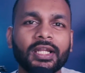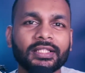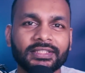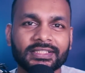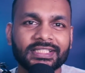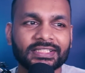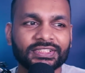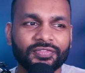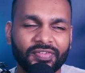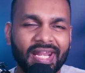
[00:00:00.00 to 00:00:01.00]
like this
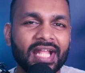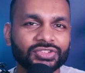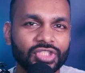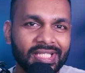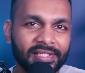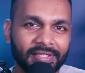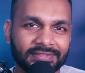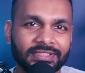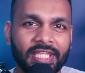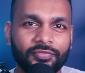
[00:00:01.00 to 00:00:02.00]
is financially
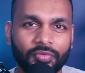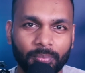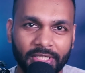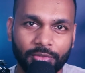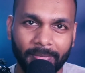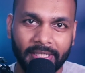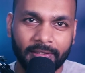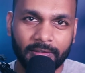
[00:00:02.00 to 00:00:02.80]
risky for me to make.